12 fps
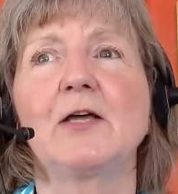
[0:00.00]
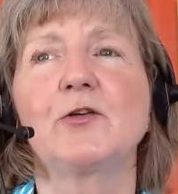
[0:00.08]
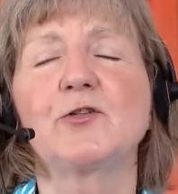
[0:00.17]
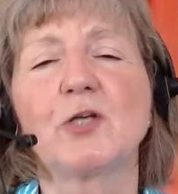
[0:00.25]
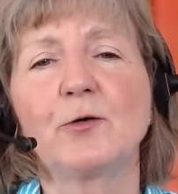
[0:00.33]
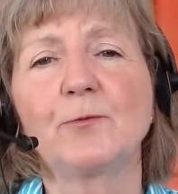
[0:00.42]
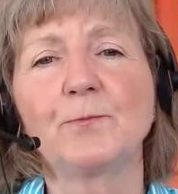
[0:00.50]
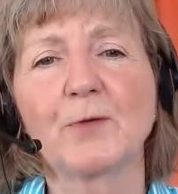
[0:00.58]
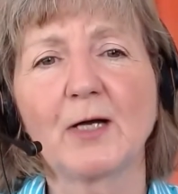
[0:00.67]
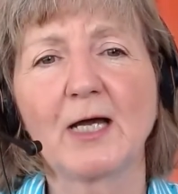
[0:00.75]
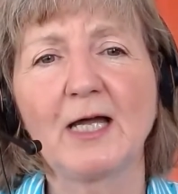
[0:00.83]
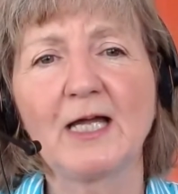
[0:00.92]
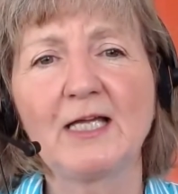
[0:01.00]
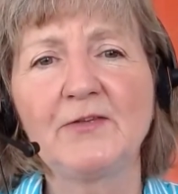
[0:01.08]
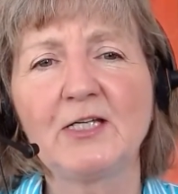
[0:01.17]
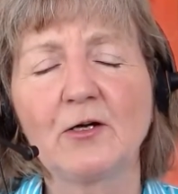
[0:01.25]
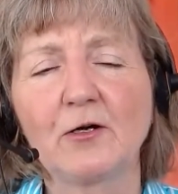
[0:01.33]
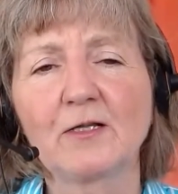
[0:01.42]
So in
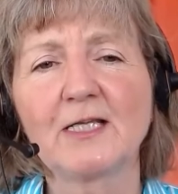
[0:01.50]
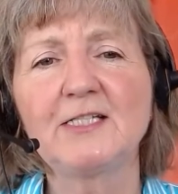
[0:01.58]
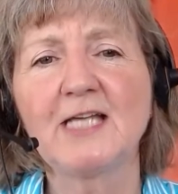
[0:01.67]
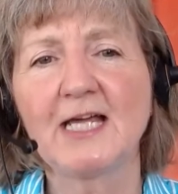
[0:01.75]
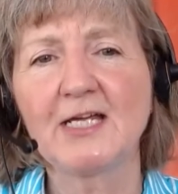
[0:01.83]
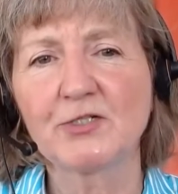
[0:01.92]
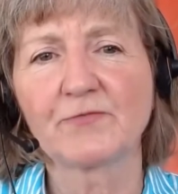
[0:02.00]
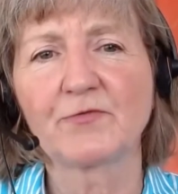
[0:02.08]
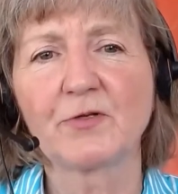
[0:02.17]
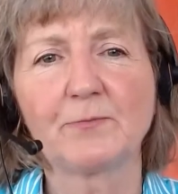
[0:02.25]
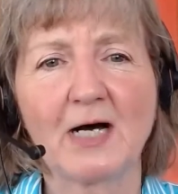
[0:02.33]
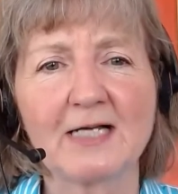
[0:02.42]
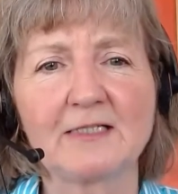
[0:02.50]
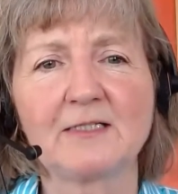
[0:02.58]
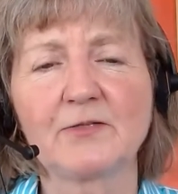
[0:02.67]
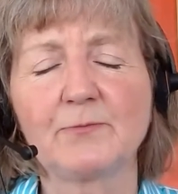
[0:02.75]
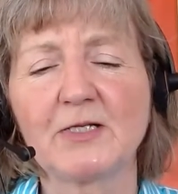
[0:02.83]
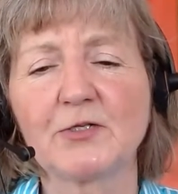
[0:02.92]
the early days of the Biden
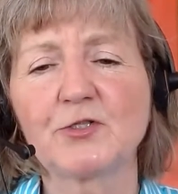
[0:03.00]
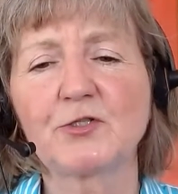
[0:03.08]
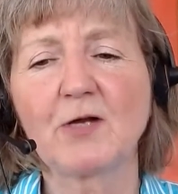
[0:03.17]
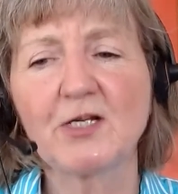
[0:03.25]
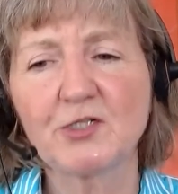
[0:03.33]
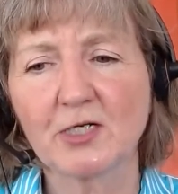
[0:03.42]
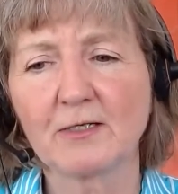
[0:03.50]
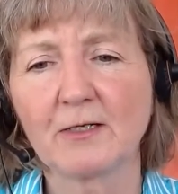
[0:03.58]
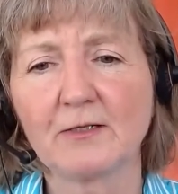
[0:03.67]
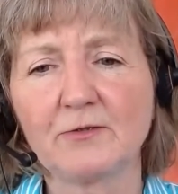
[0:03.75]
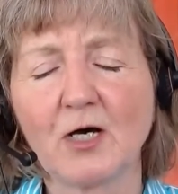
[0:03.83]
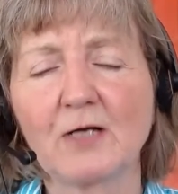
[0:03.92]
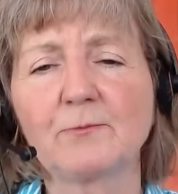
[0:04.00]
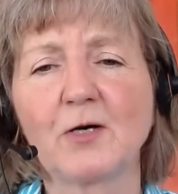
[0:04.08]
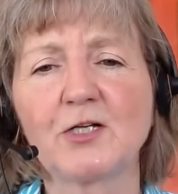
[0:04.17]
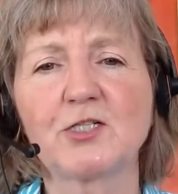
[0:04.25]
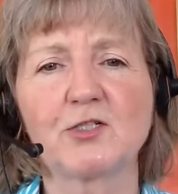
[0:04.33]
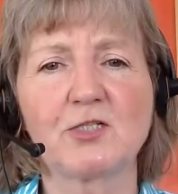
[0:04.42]
administration, not
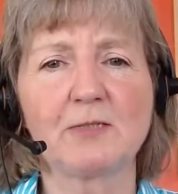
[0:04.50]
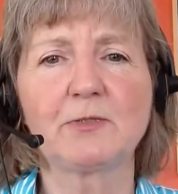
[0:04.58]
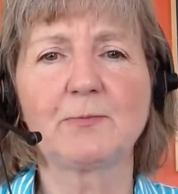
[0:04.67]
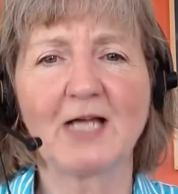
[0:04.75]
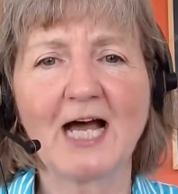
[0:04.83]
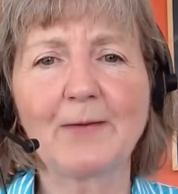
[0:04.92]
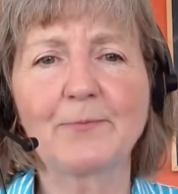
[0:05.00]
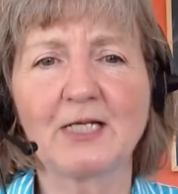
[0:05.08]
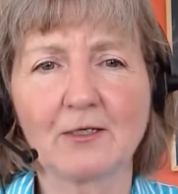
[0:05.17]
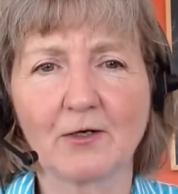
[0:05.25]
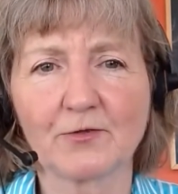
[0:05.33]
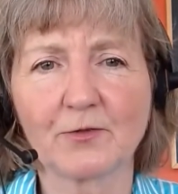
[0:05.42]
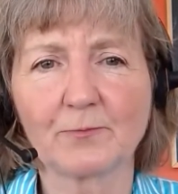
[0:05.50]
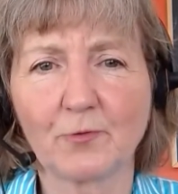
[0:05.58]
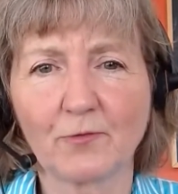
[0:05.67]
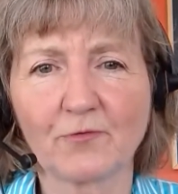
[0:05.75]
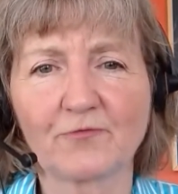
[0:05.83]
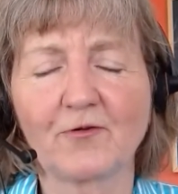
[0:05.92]
much seemed to be happening on the
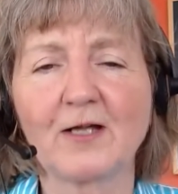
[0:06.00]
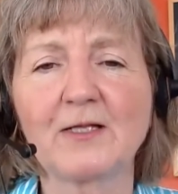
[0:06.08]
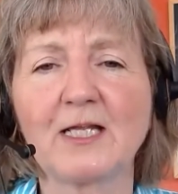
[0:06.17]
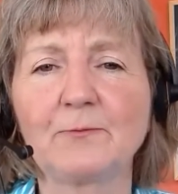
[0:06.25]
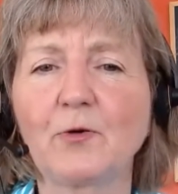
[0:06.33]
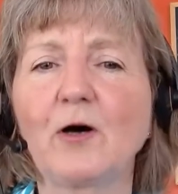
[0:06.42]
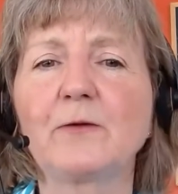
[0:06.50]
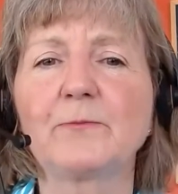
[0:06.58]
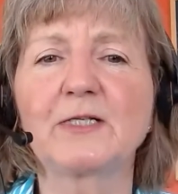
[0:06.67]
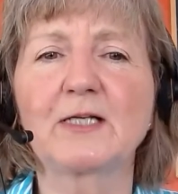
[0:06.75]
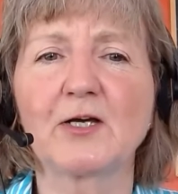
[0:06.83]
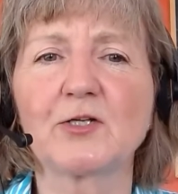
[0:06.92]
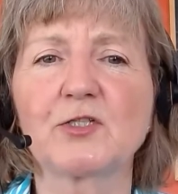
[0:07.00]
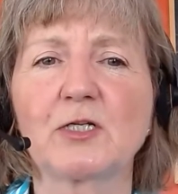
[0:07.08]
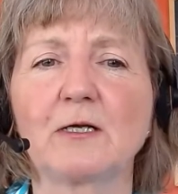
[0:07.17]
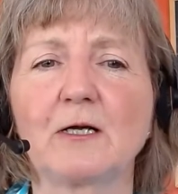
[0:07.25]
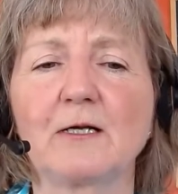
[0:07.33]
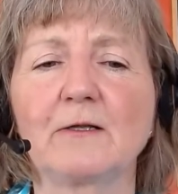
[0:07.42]
Paul front, in part because